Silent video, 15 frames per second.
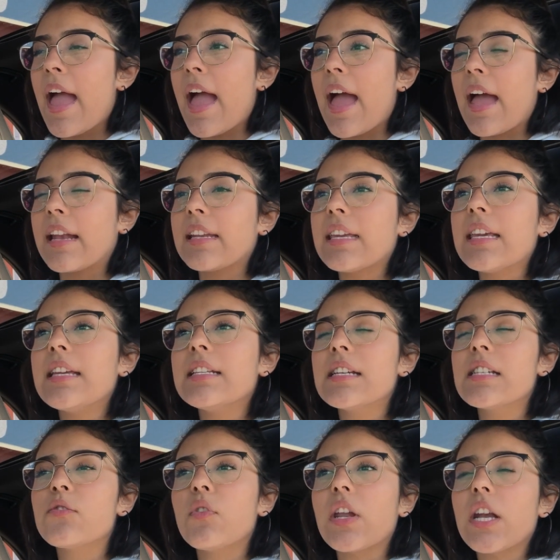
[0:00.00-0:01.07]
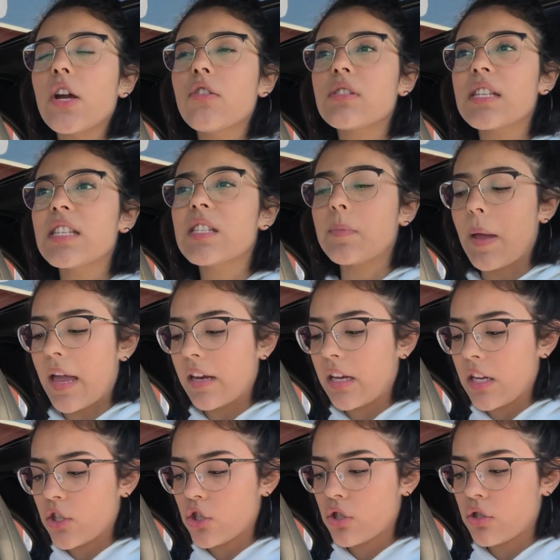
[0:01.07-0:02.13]
and he does videos in
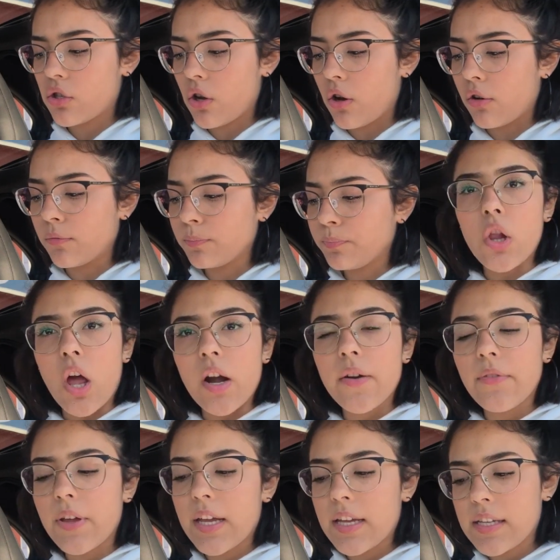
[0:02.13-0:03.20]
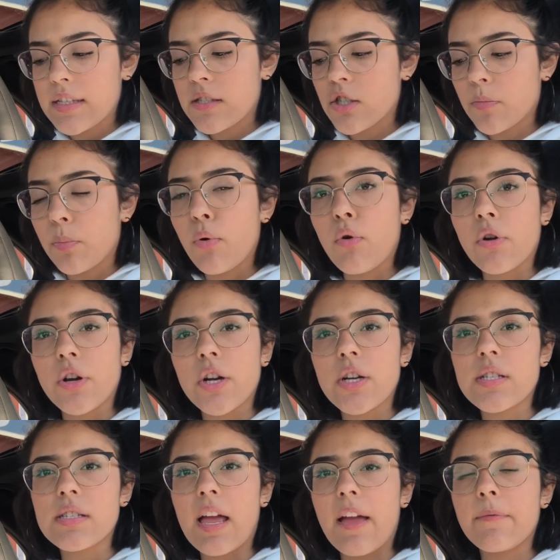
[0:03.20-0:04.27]
Spanish, so a lot of his
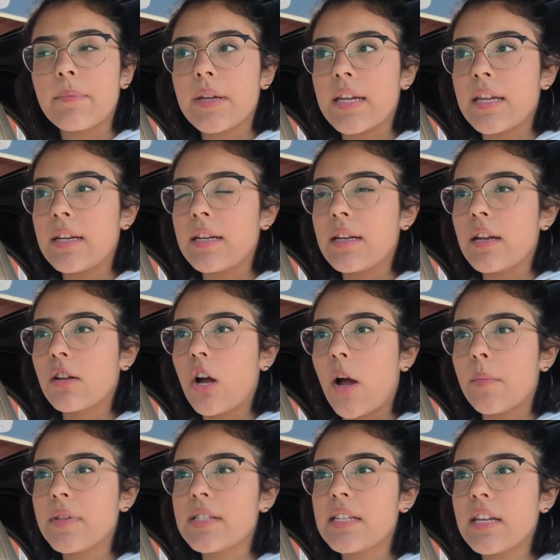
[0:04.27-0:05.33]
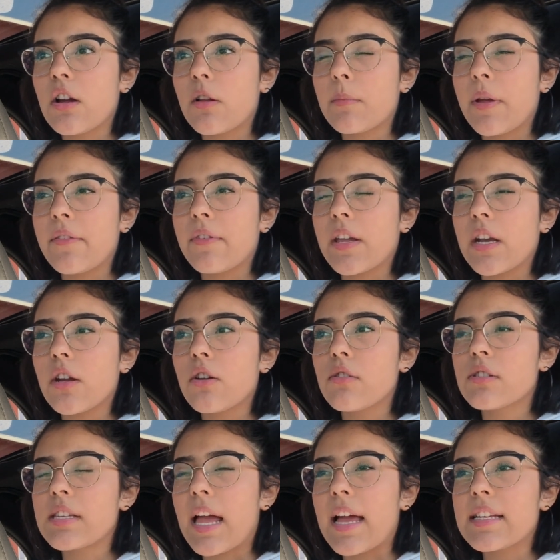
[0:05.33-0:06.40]
supporters have been commenting on my
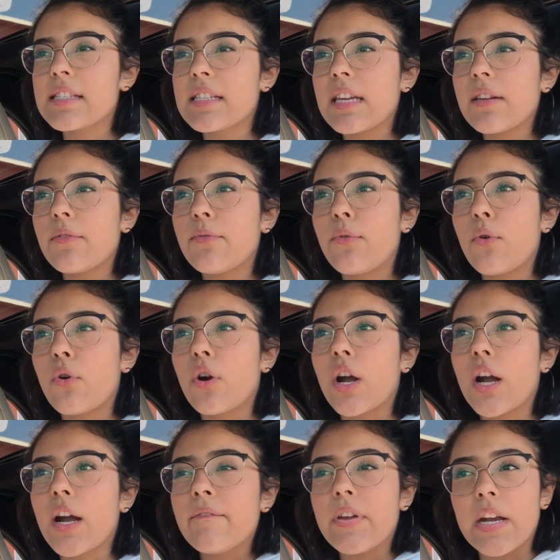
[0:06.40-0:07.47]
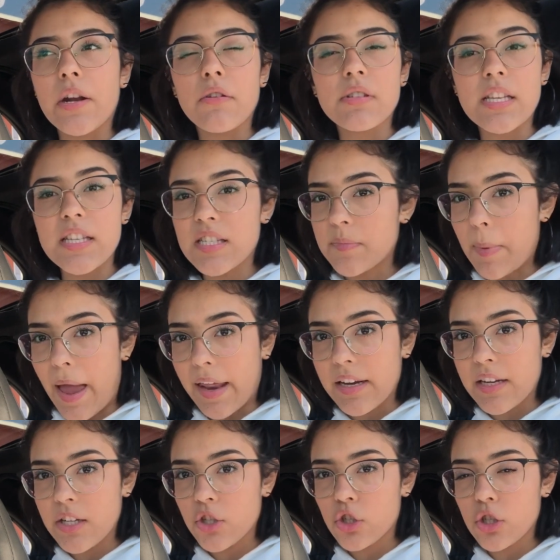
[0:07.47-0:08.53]
videos asking for videos in
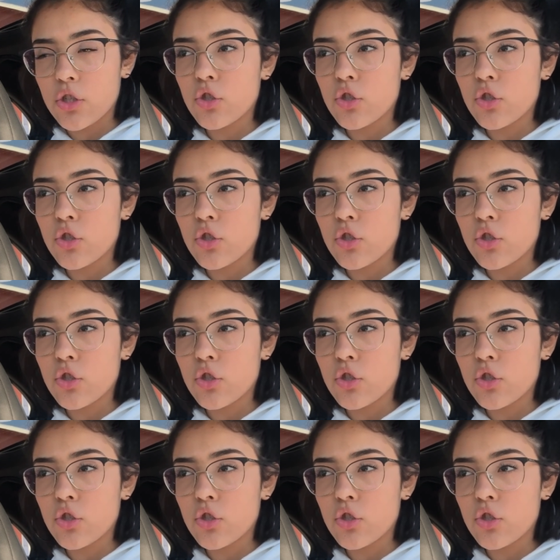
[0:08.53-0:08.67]
Spanish.